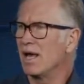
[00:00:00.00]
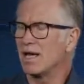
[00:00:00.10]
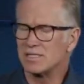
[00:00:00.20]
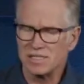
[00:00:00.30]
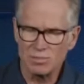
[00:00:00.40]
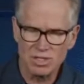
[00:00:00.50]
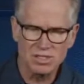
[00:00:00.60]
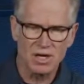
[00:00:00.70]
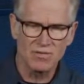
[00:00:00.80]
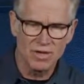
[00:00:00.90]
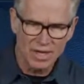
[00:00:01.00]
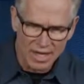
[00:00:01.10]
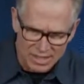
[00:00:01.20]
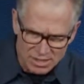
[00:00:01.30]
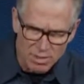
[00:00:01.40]
I see myself
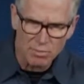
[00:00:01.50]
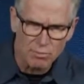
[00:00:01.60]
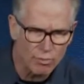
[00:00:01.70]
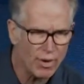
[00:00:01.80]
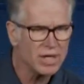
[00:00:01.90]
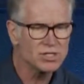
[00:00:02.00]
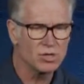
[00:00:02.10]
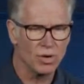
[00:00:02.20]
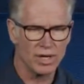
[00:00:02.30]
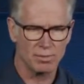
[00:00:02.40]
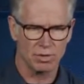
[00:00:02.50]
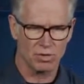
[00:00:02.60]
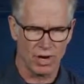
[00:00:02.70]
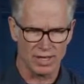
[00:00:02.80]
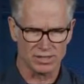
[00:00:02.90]
as him. I embrace who I am in
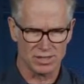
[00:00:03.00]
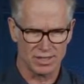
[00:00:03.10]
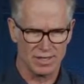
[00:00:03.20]
Christ.